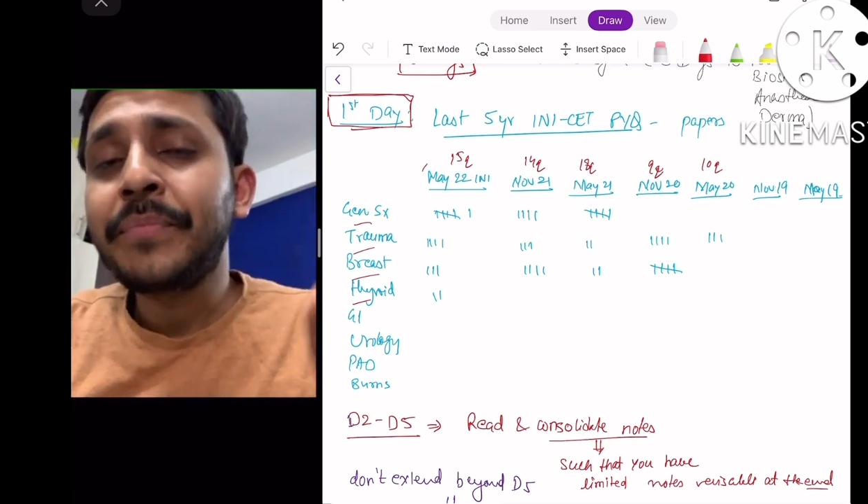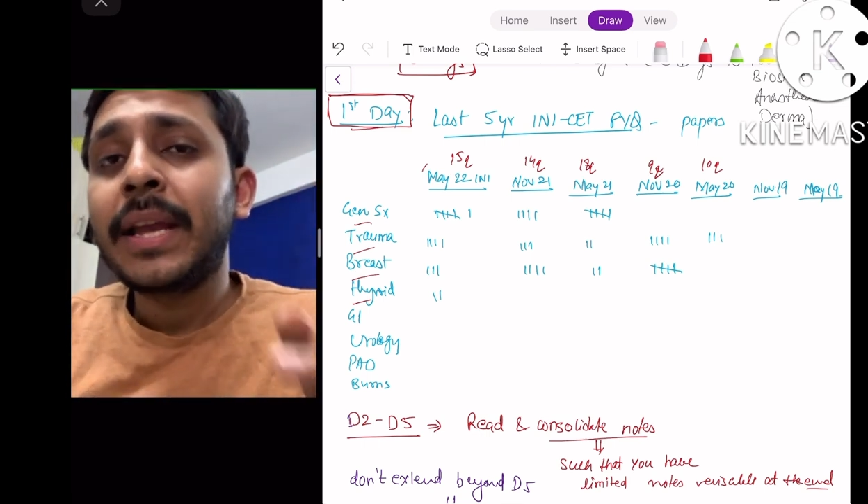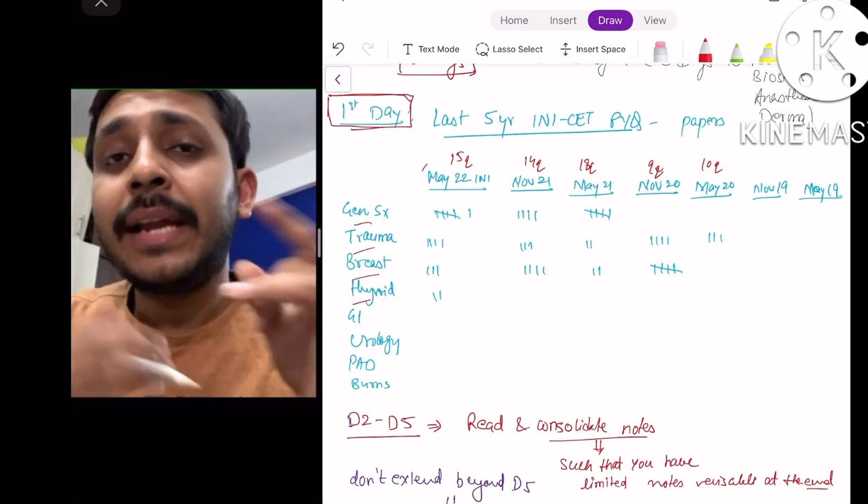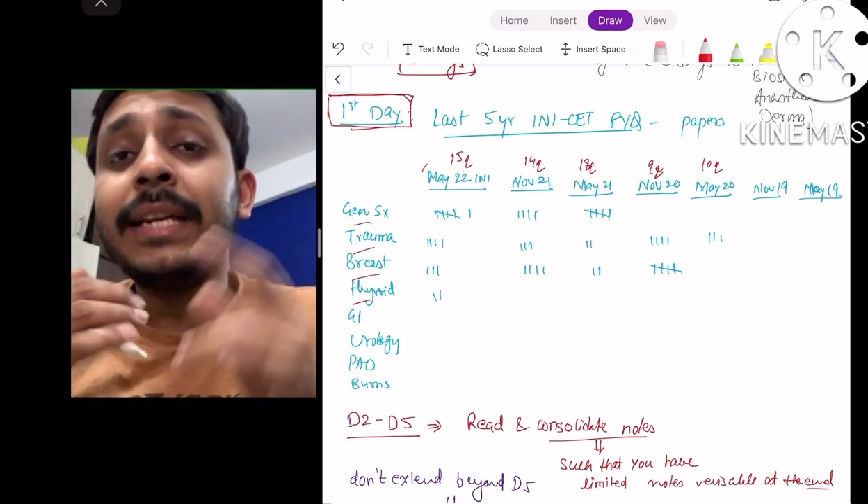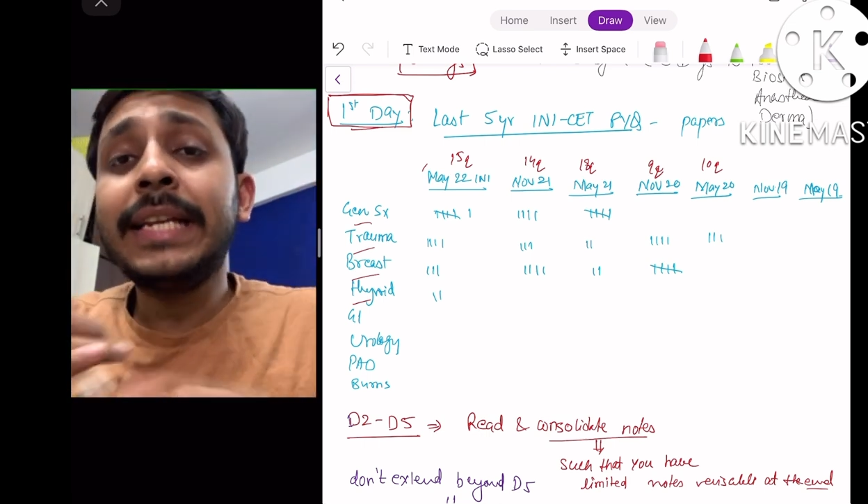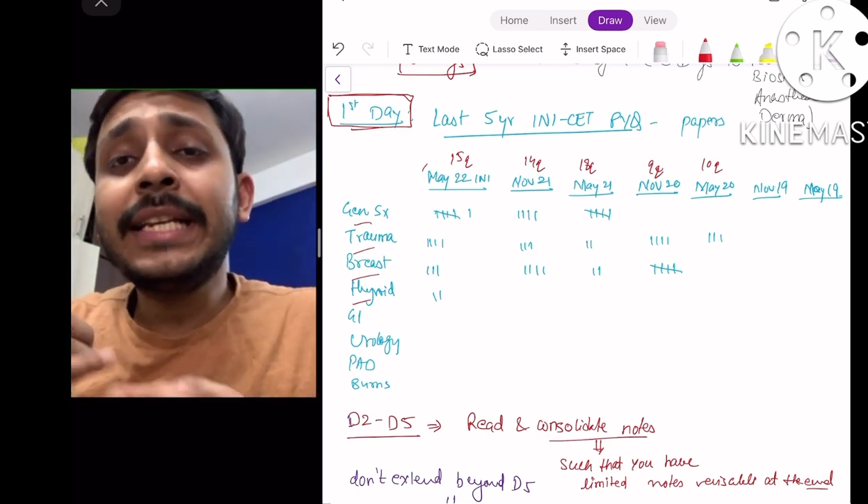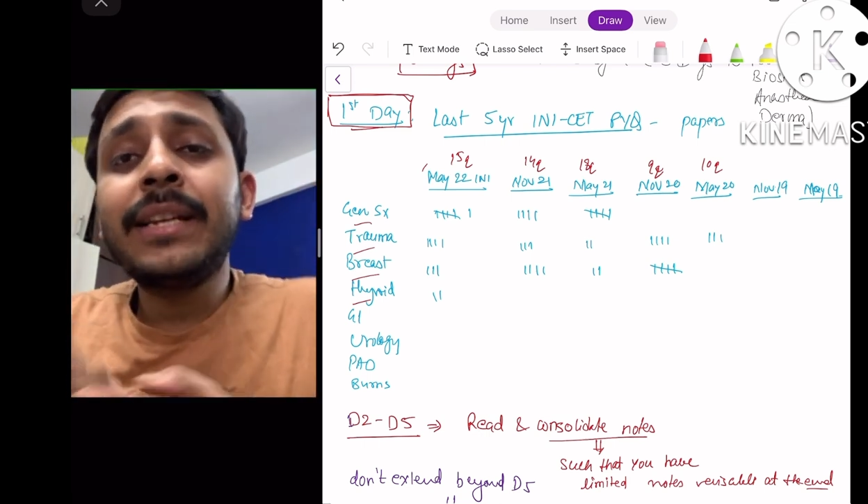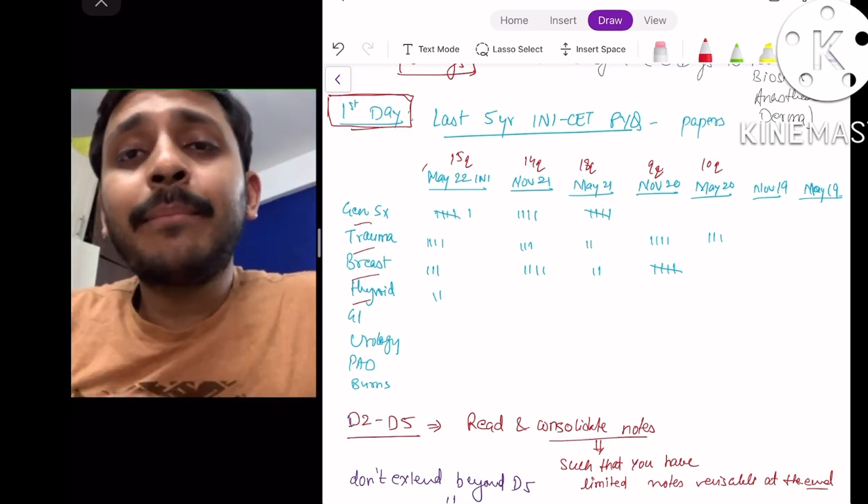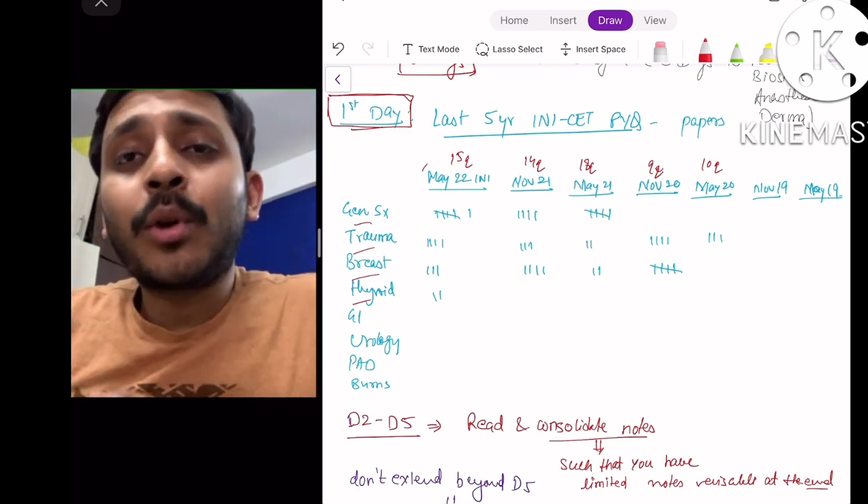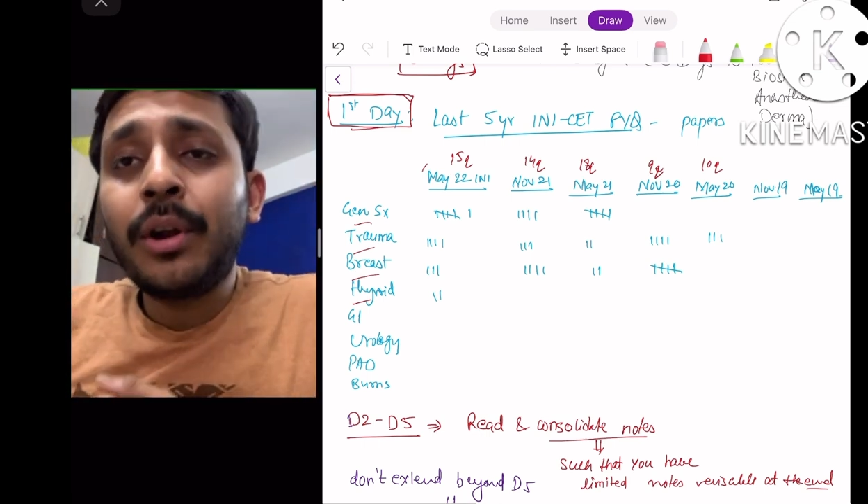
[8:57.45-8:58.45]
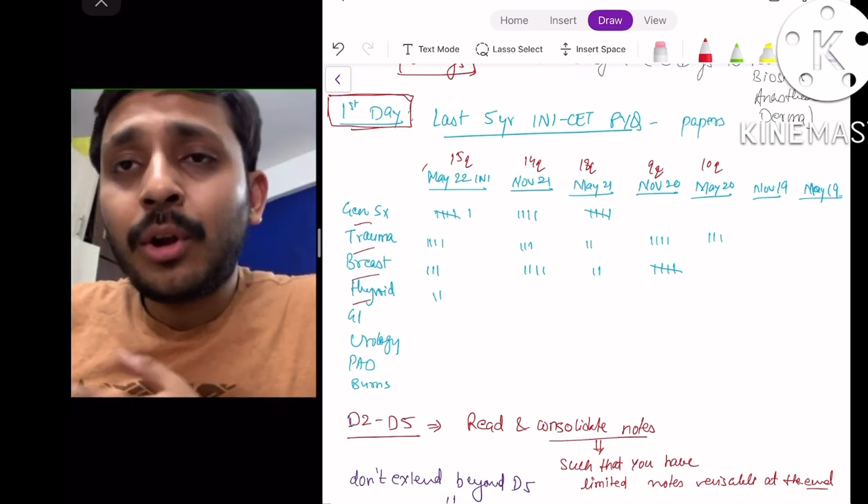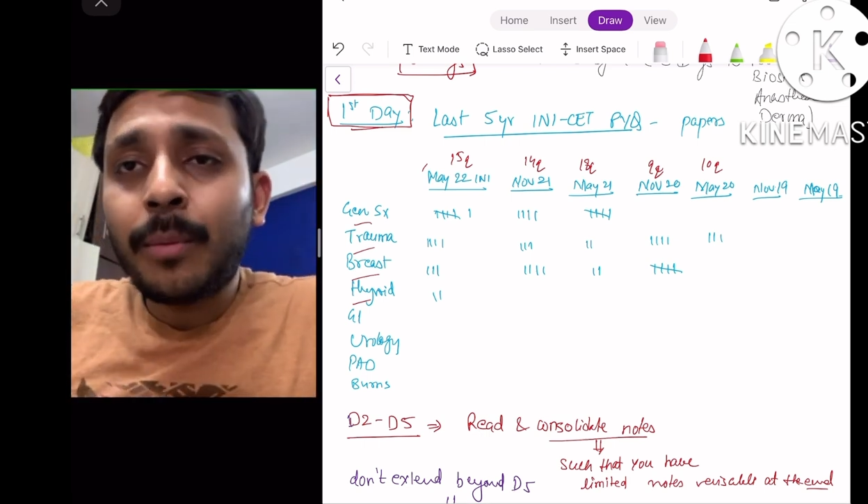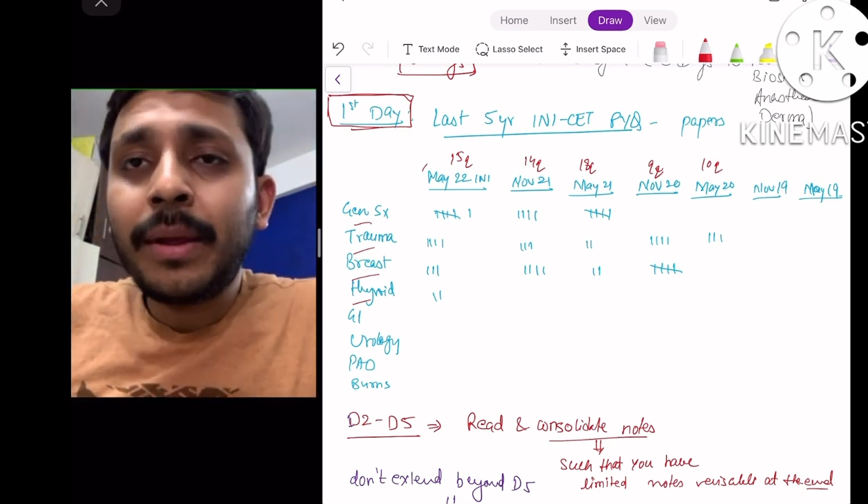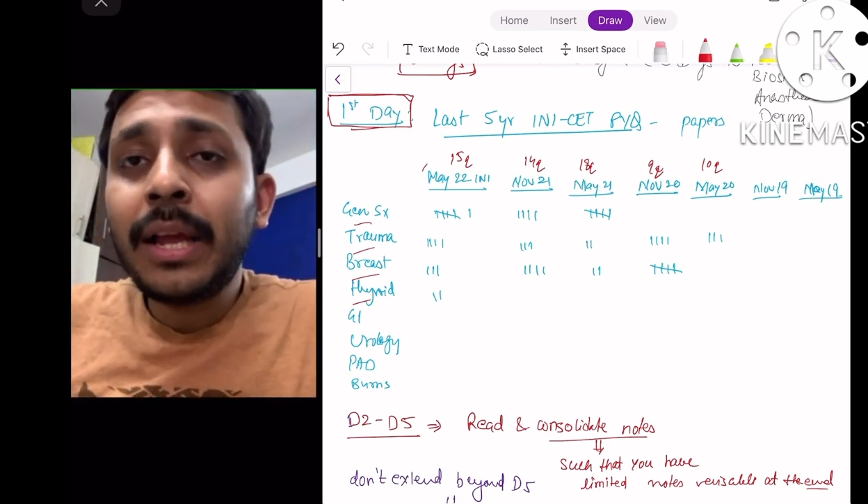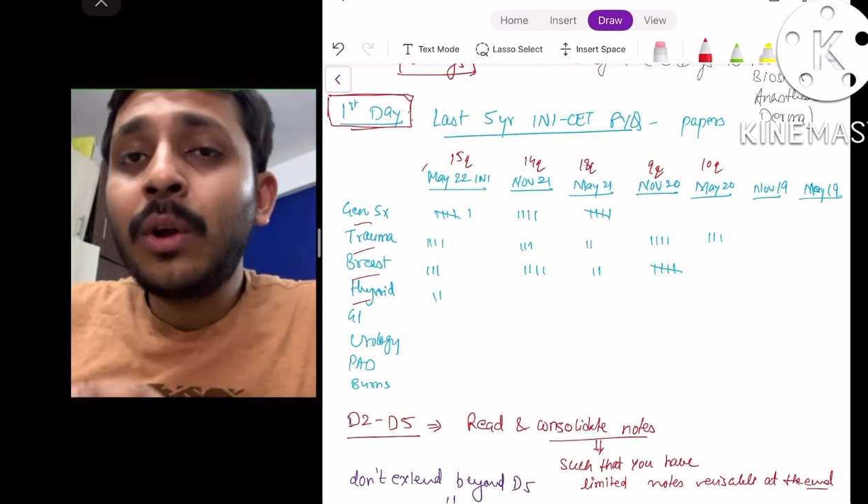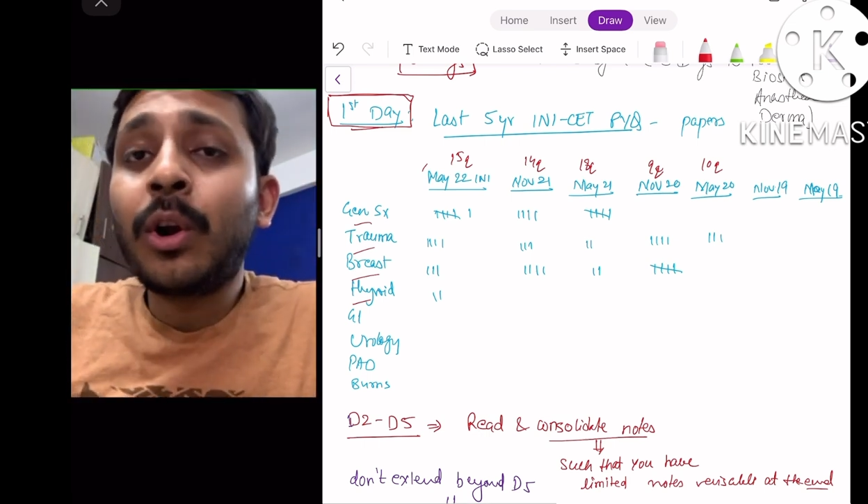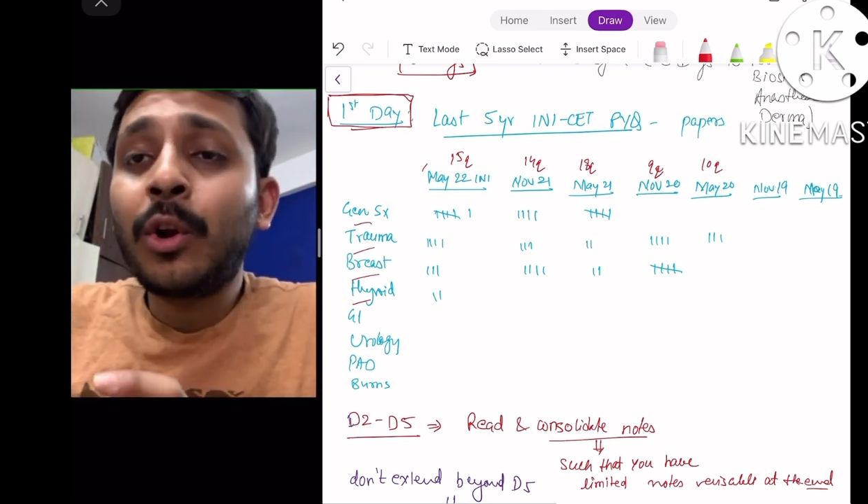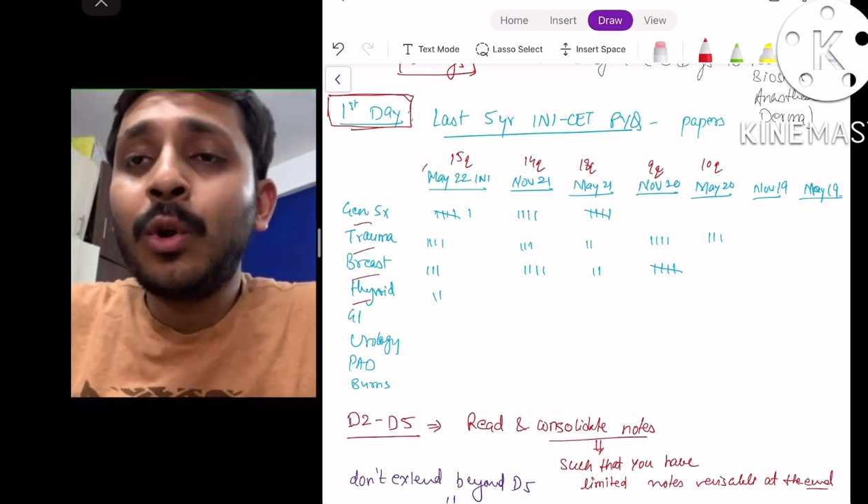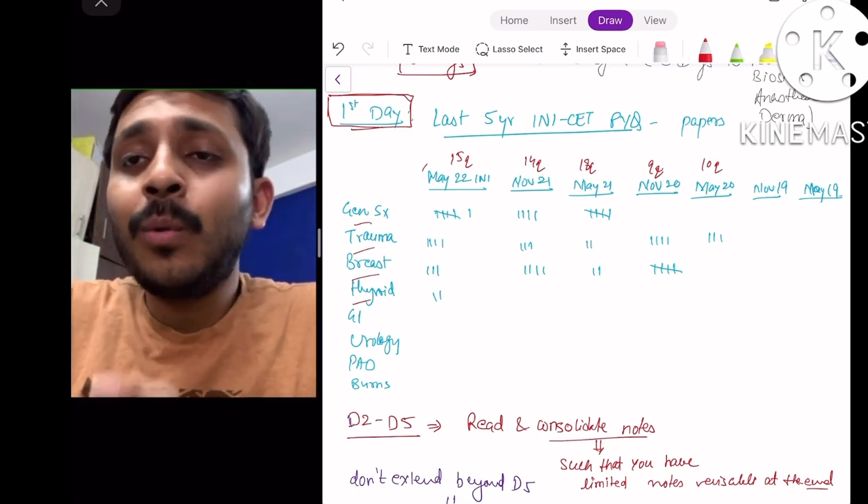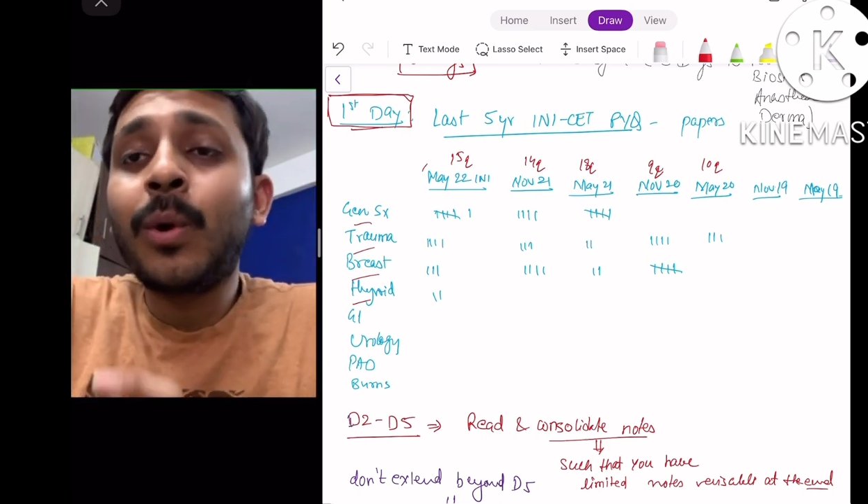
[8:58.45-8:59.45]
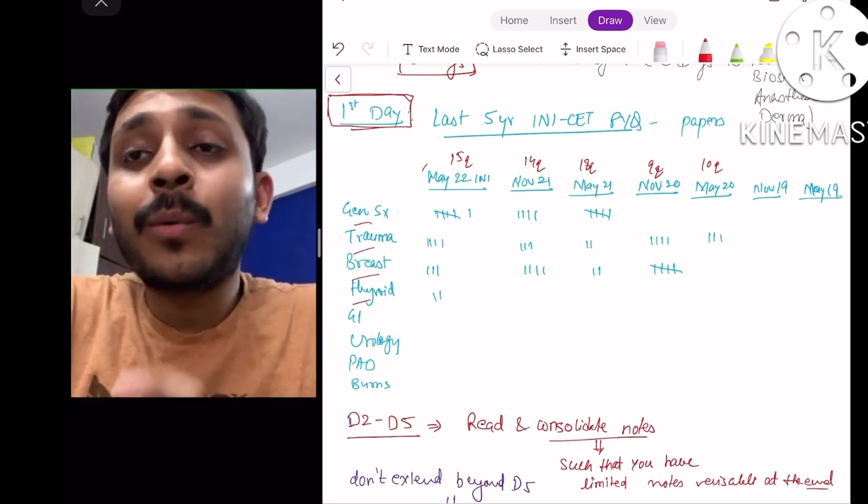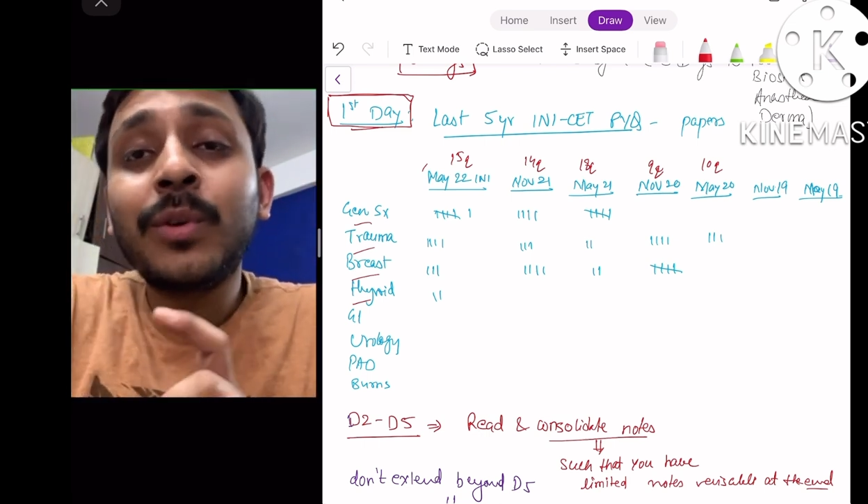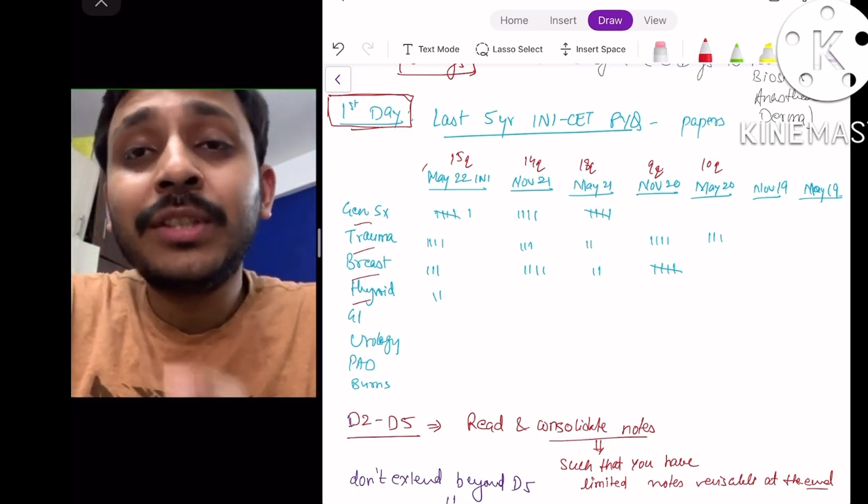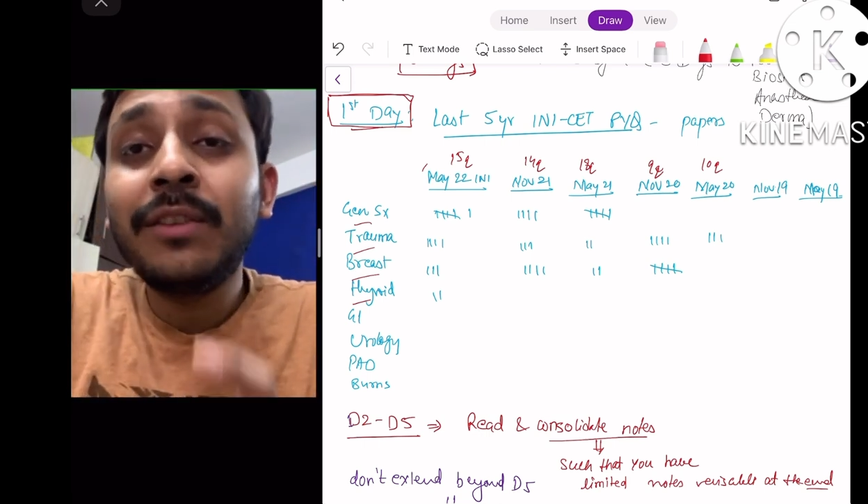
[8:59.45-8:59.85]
and in each important topic I got to know what was the